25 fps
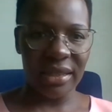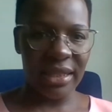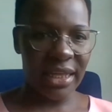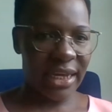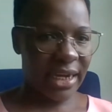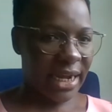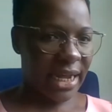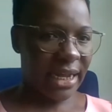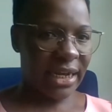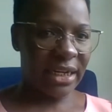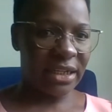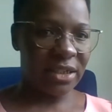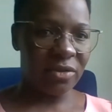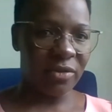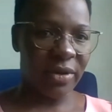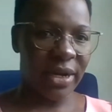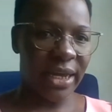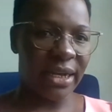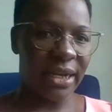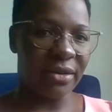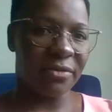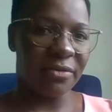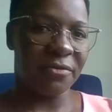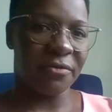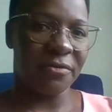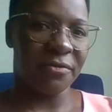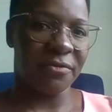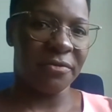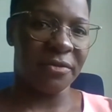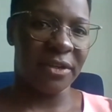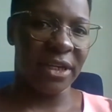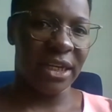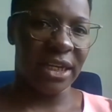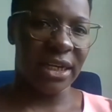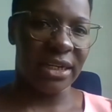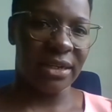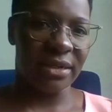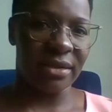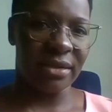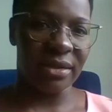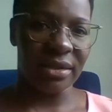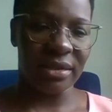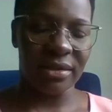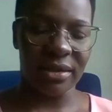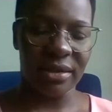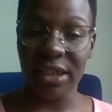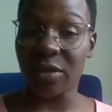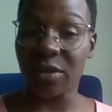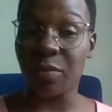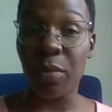they can as well feel
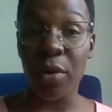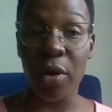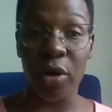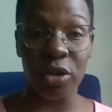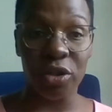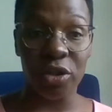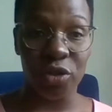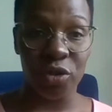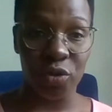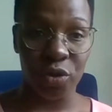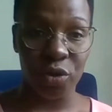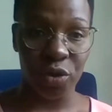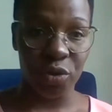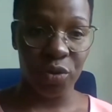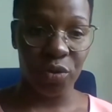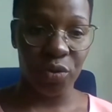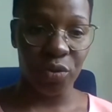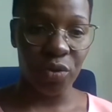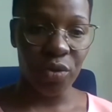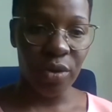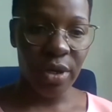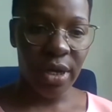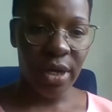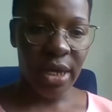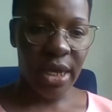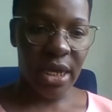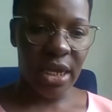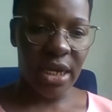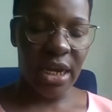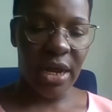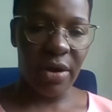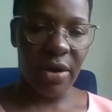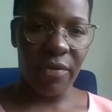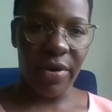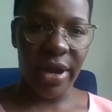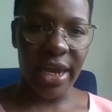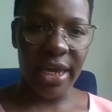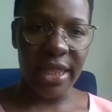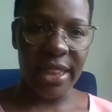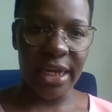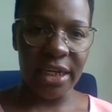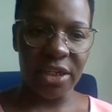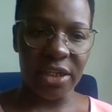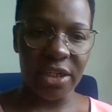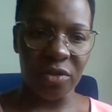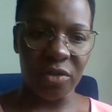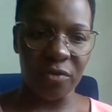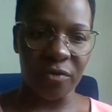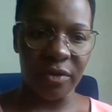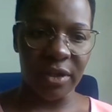respond to you in a way
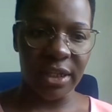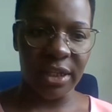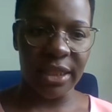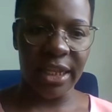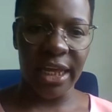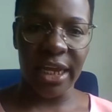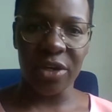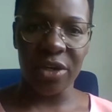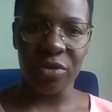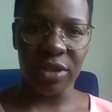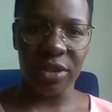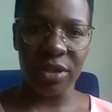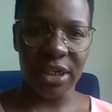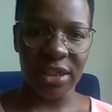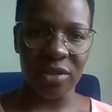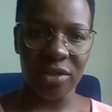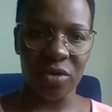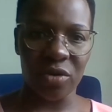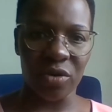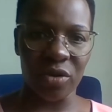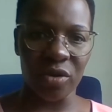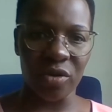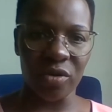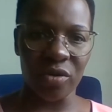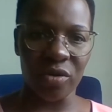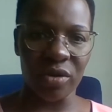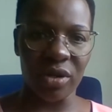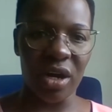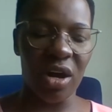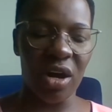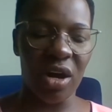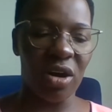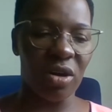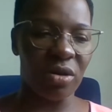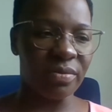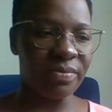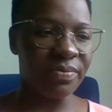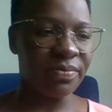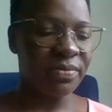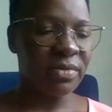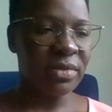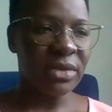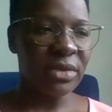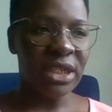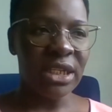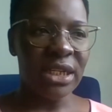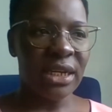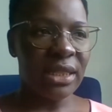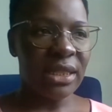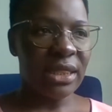that you feel, then you just conclude, oh,
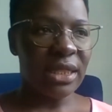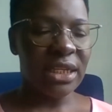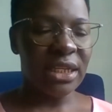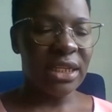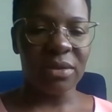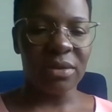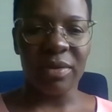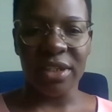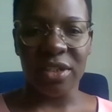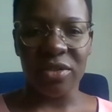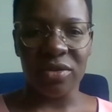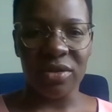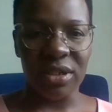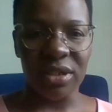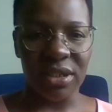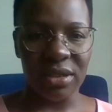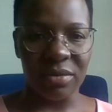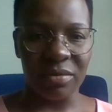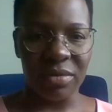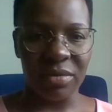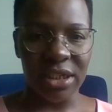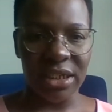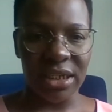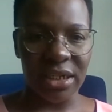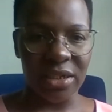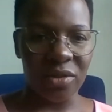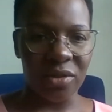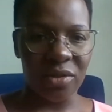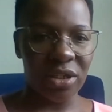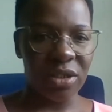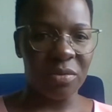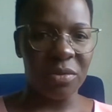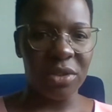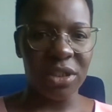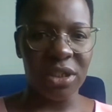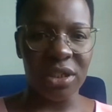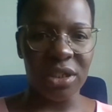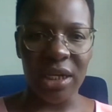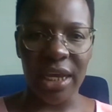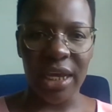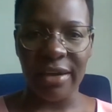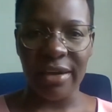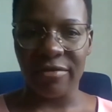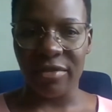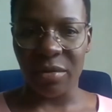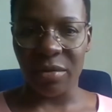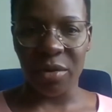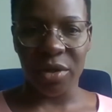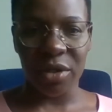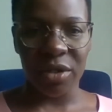this person is bitter, so it means
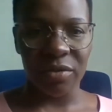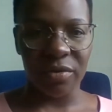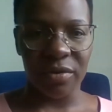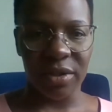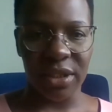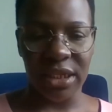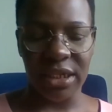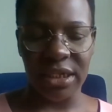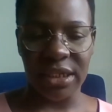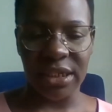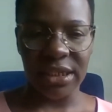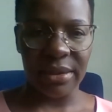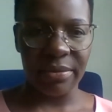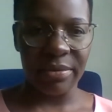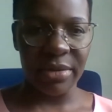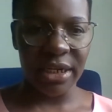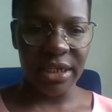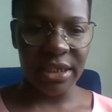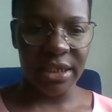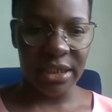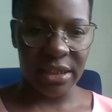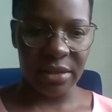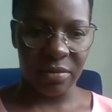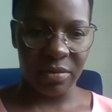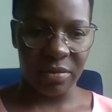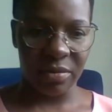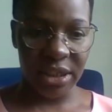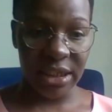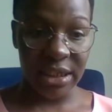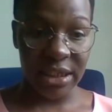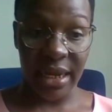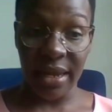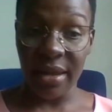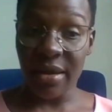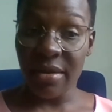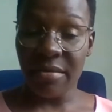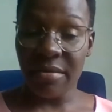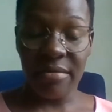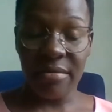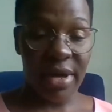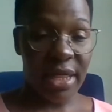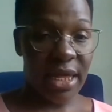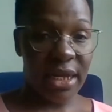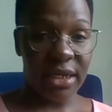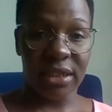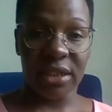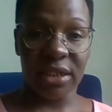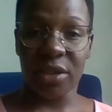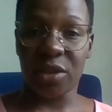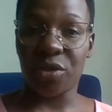everybody with disability is bitter. But
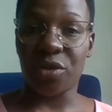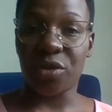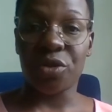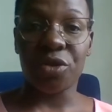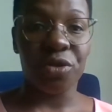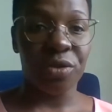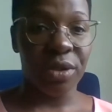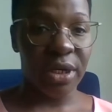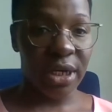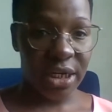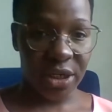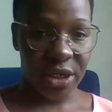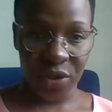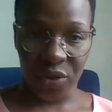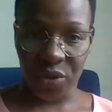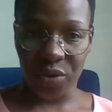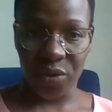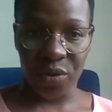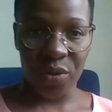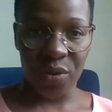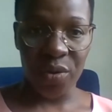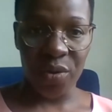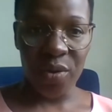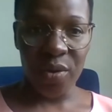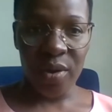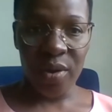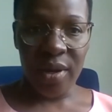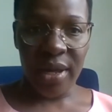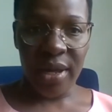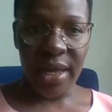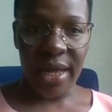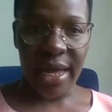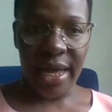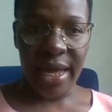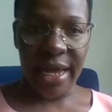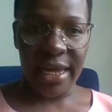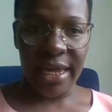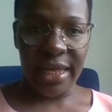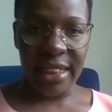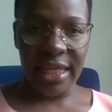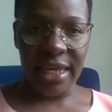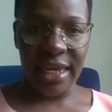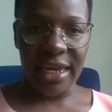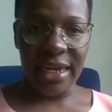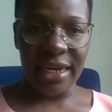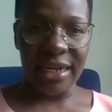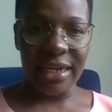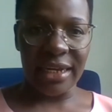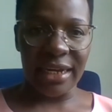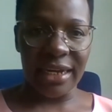that is not really true. I
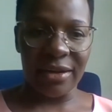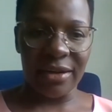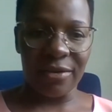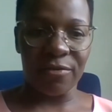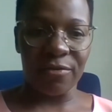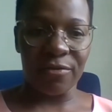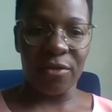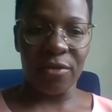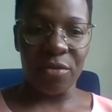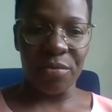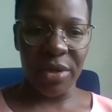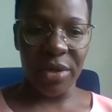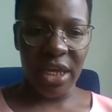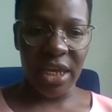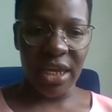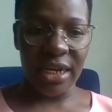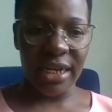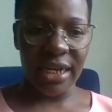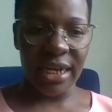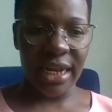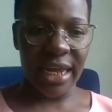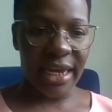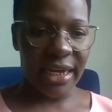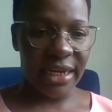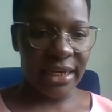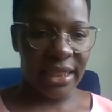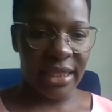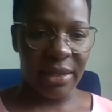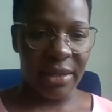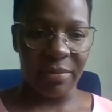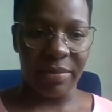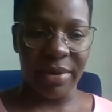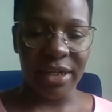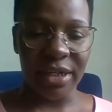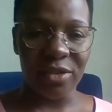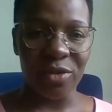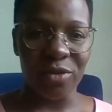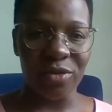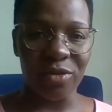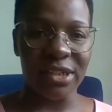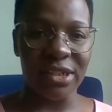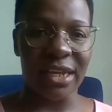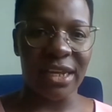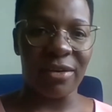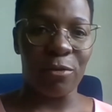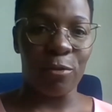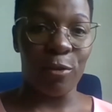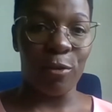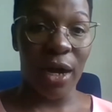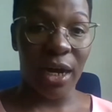think for me, like the persons
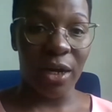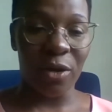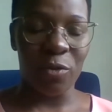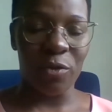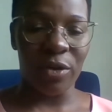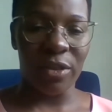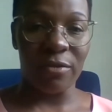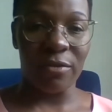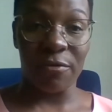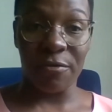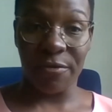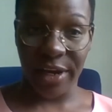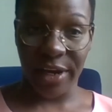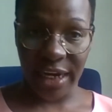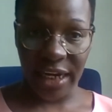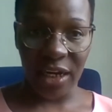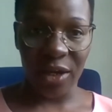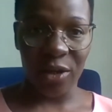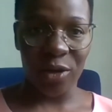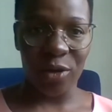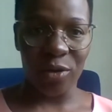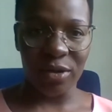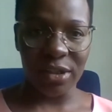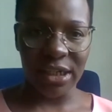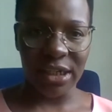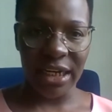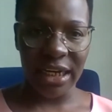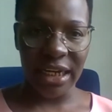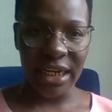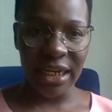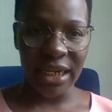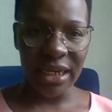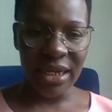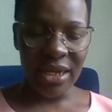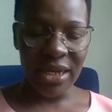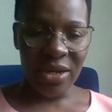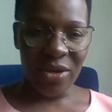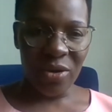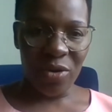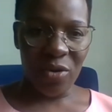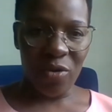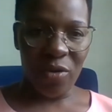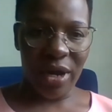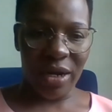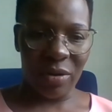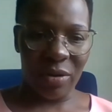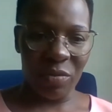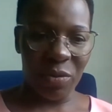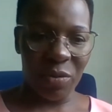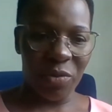I work with very closely,
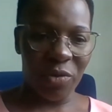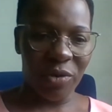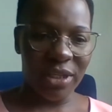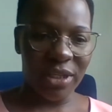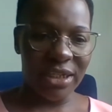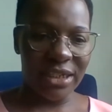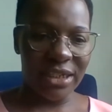who are people